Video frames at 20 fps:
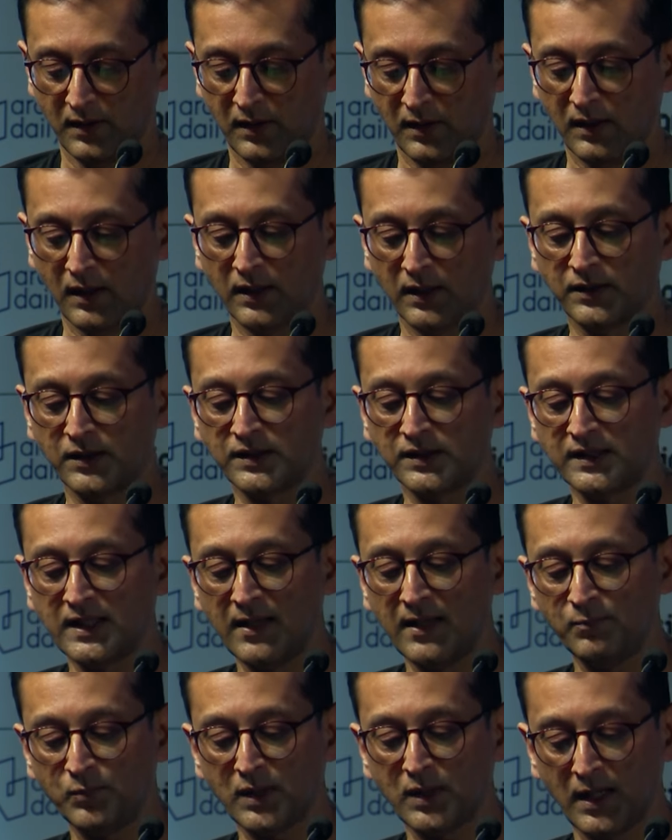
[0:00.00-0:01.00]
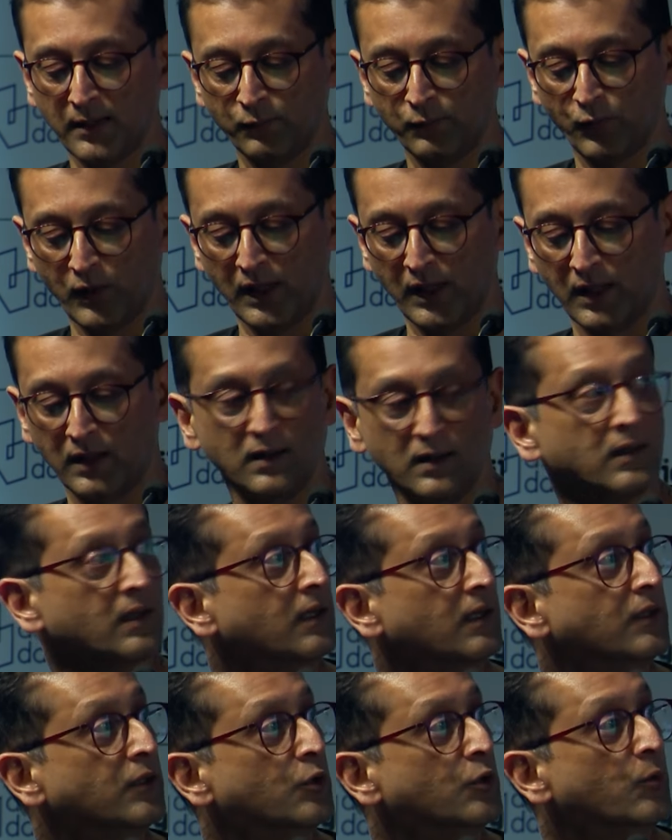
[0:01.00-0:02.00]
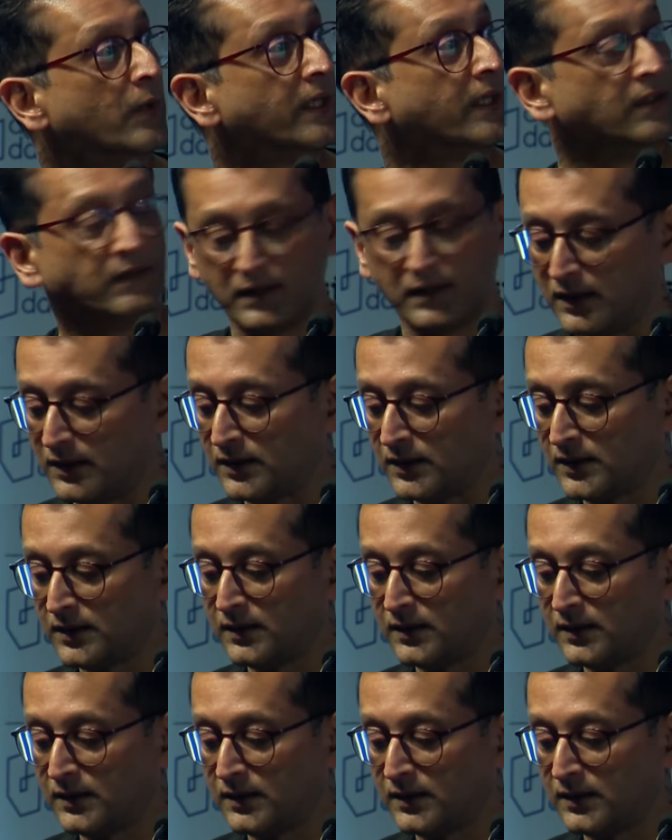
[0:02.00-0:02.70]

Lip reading: At the same time, while doing this,